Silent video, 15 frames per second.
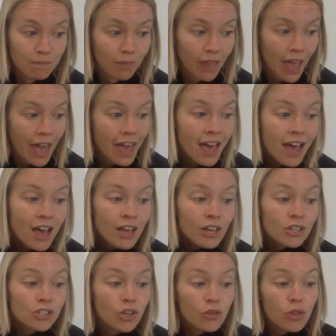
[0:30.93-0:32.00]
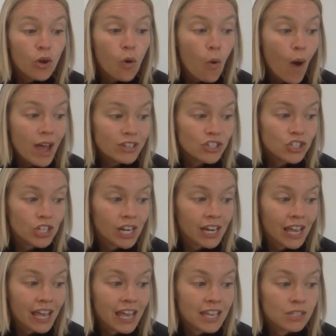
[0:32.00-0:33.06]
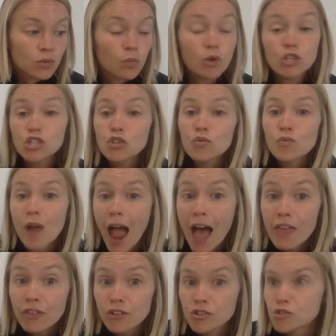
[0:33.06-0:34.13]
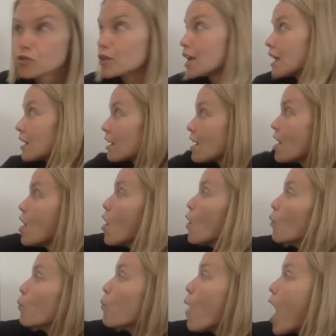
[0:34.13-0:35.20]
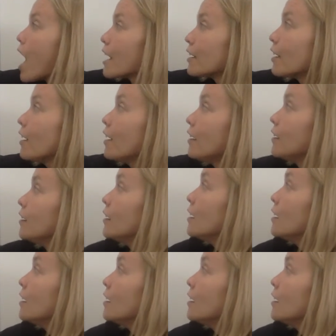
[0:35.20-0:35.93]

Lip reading: Okay, so the question is, would you rather drink water,